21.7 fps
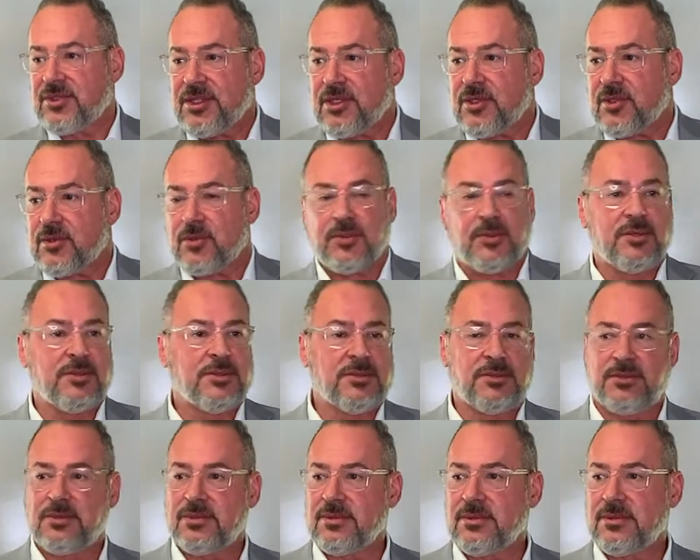you
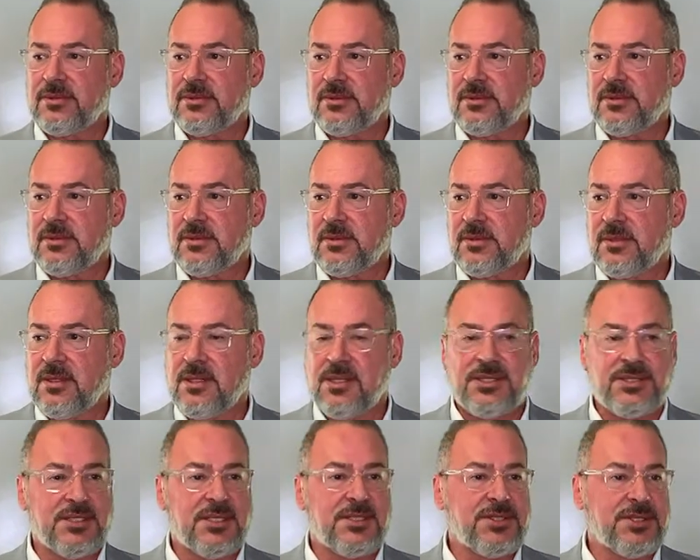
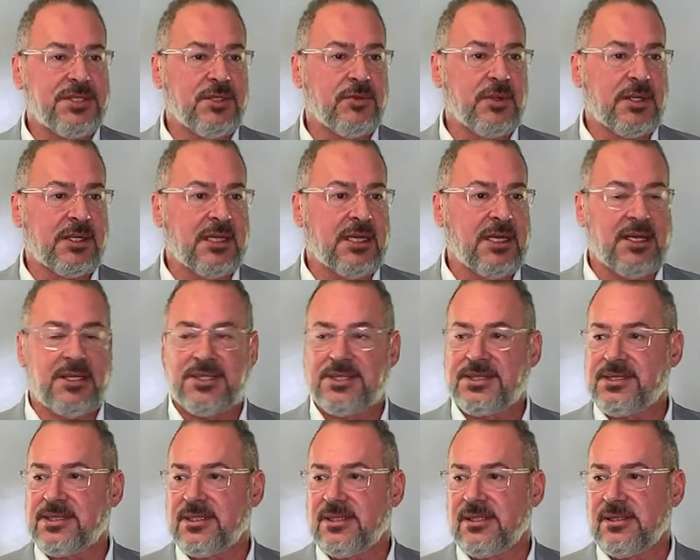since you were
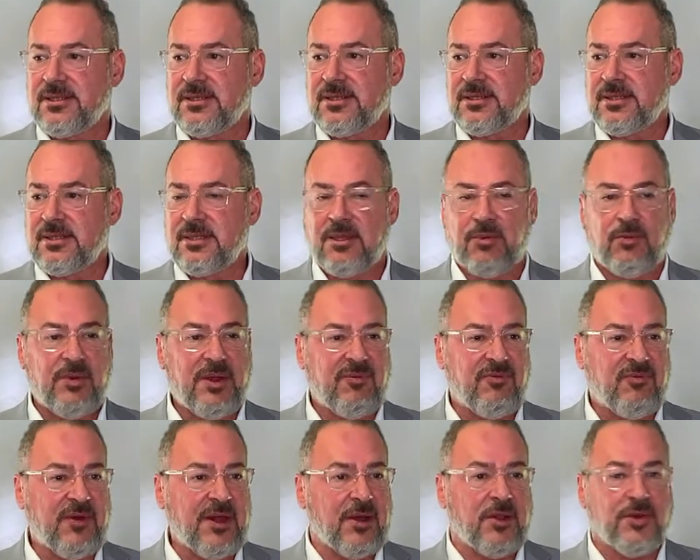kids. We
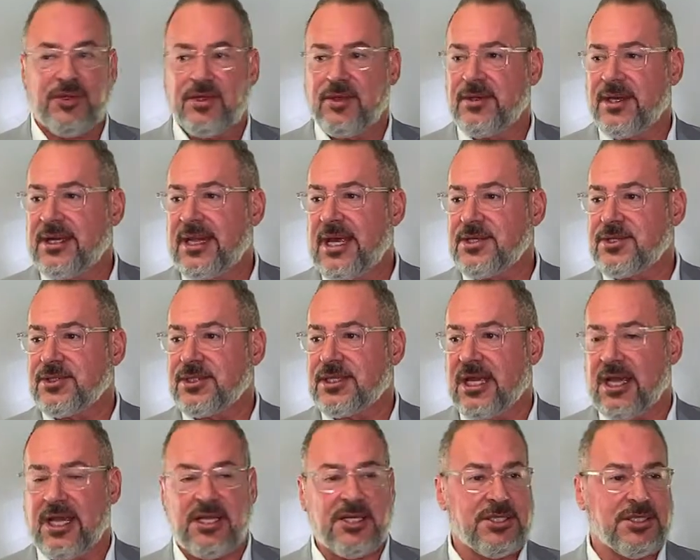failed you in
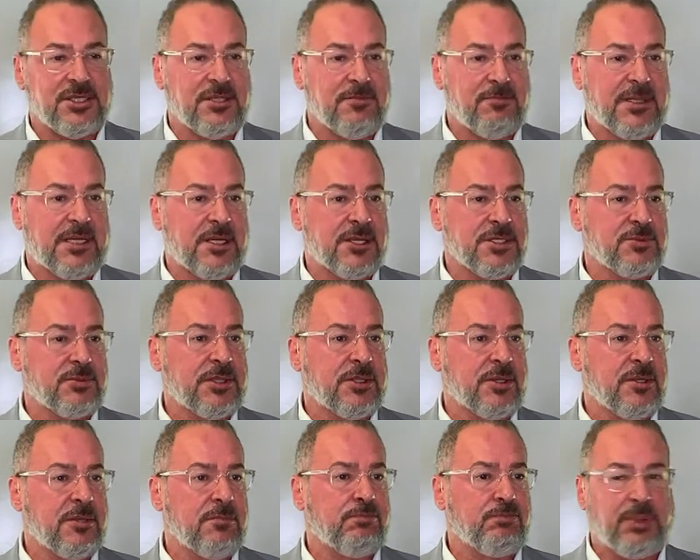education because we
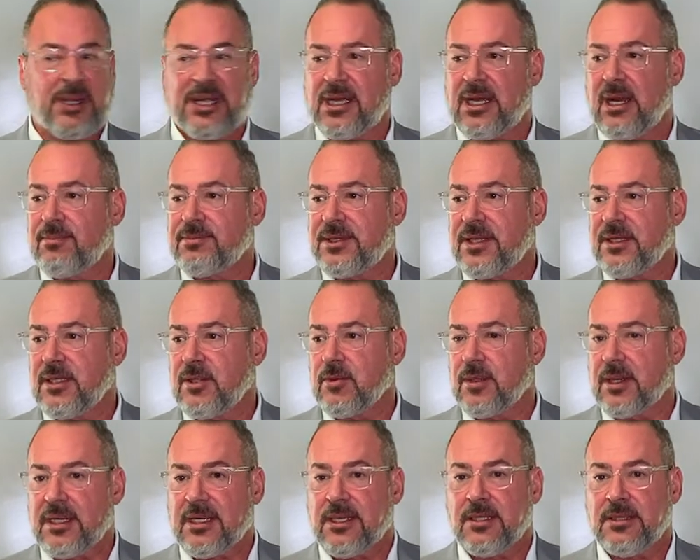couldn't pick up that you
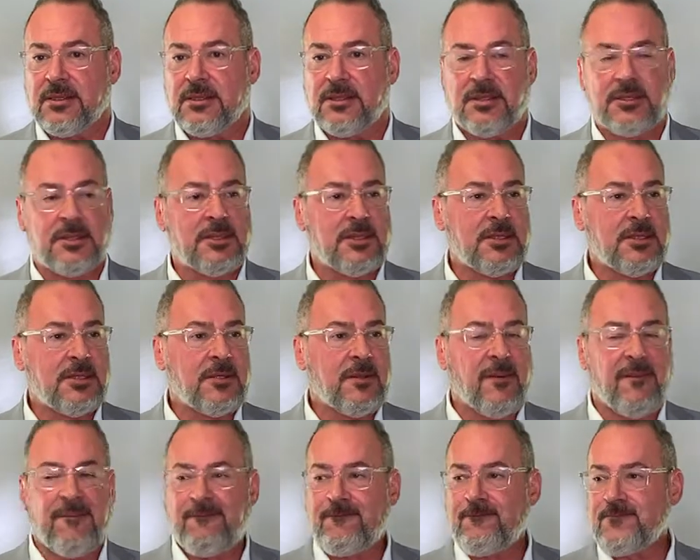were ill.
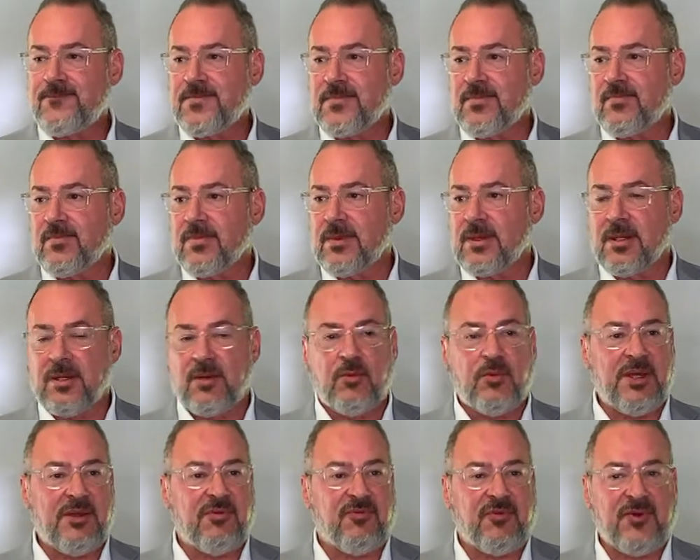
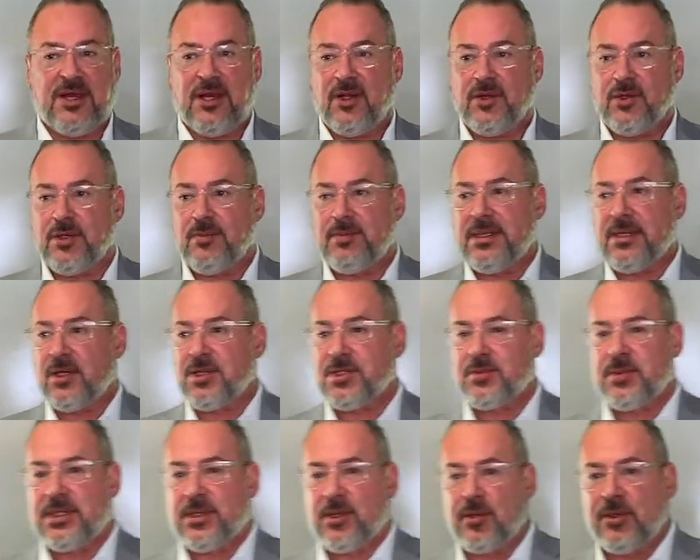We failed you
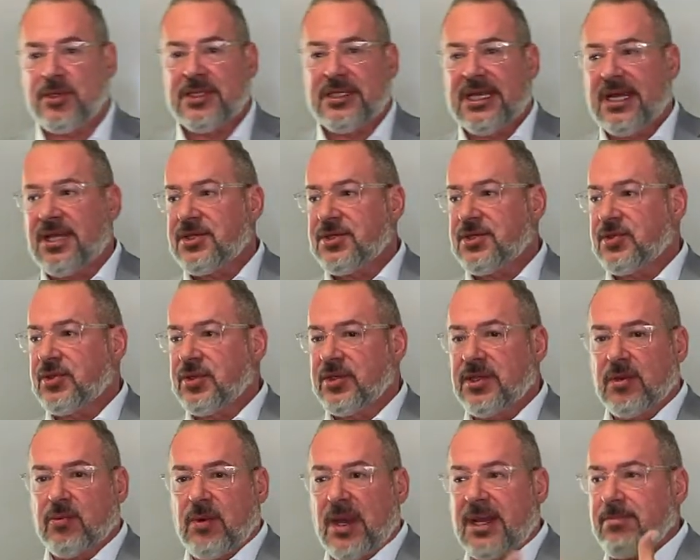because we couldn't get you to
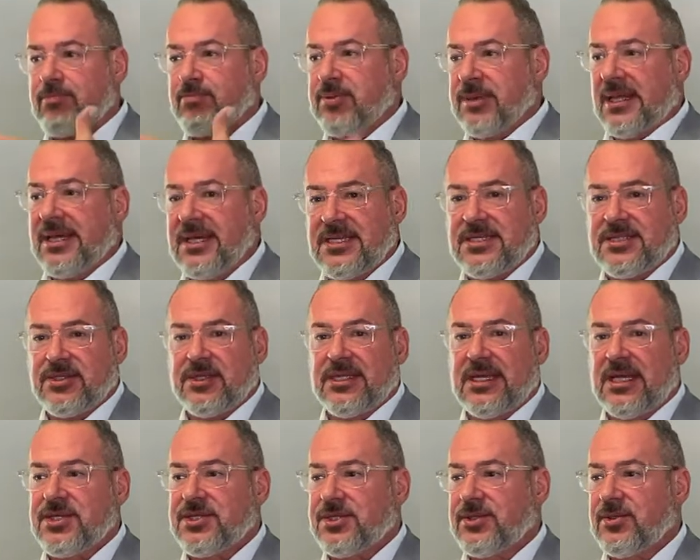the right place to
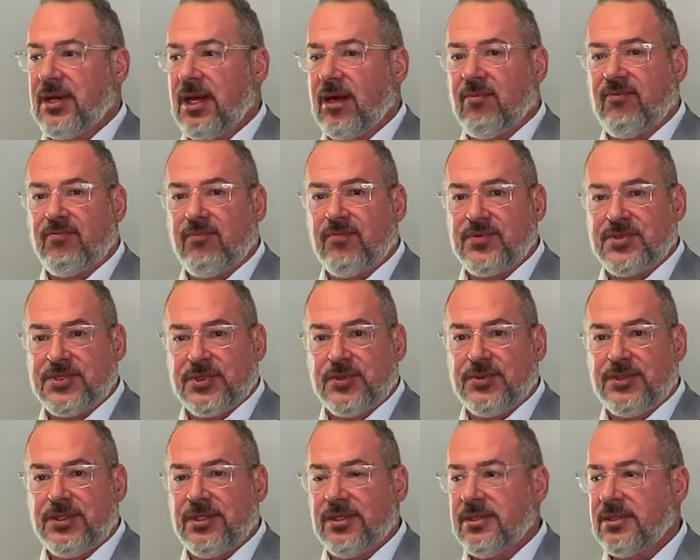get you help
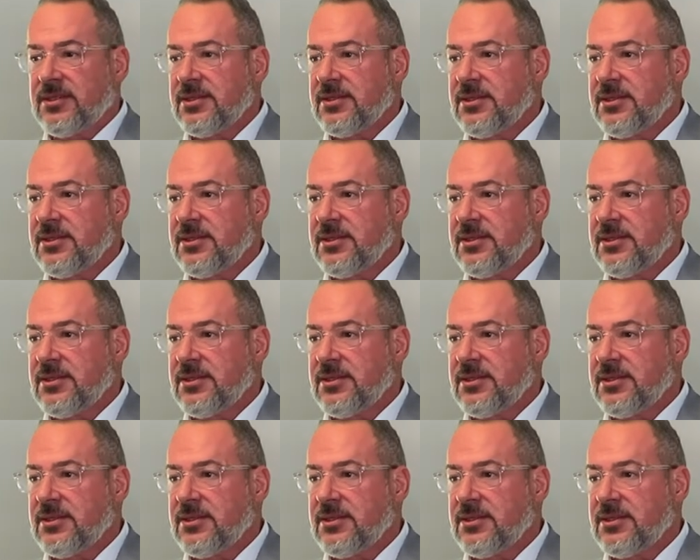sooner.